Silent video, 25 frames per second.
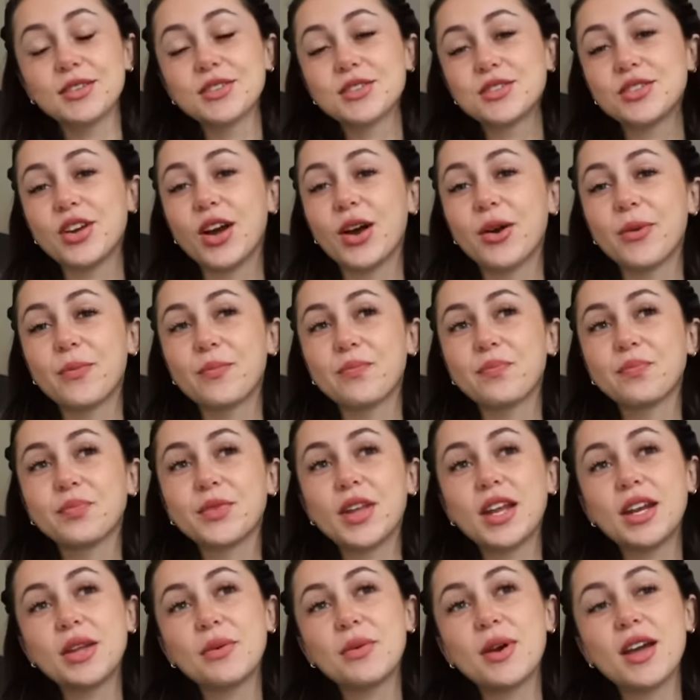So
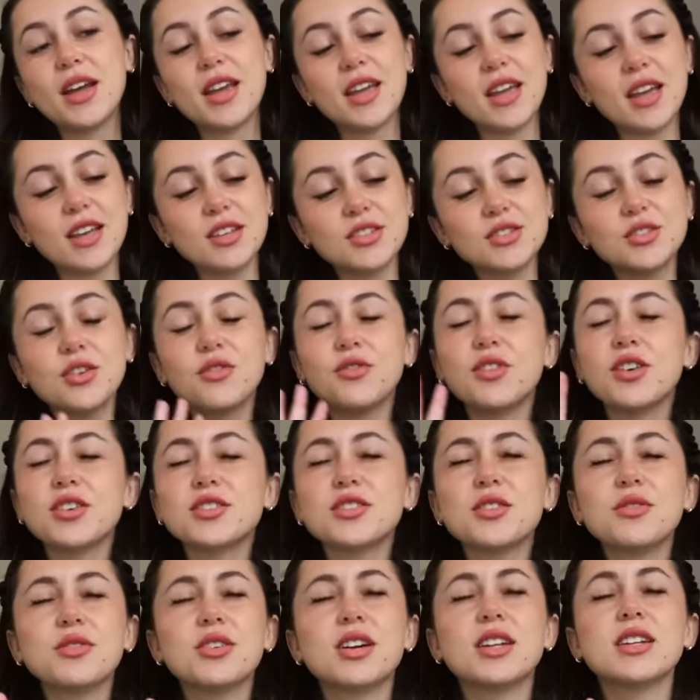anyway, so far
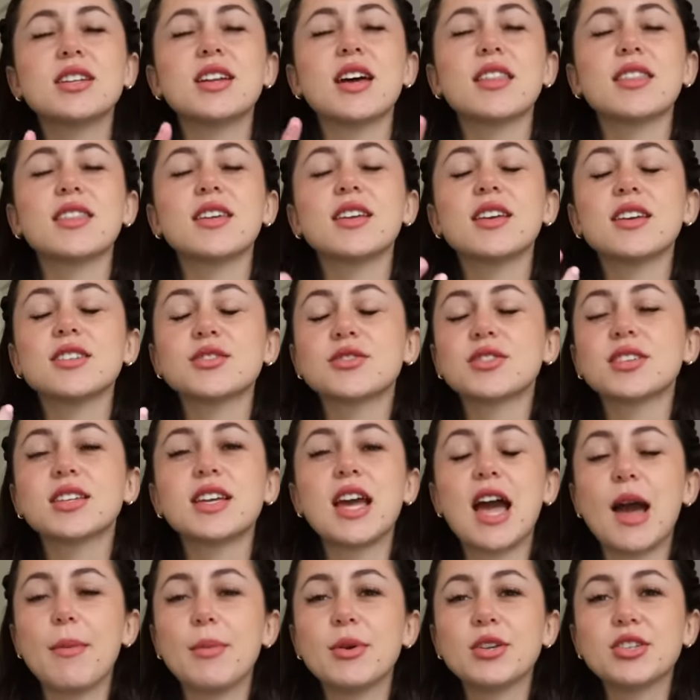so good. Nothing has really
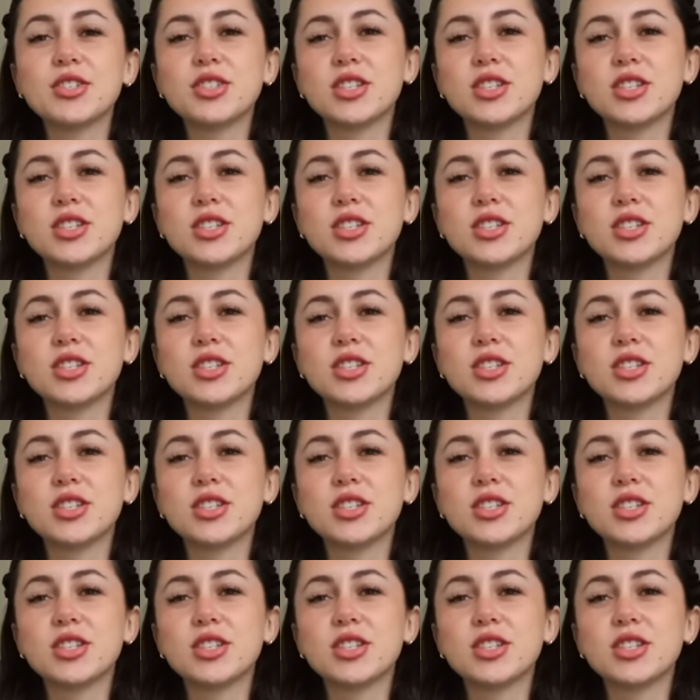happened.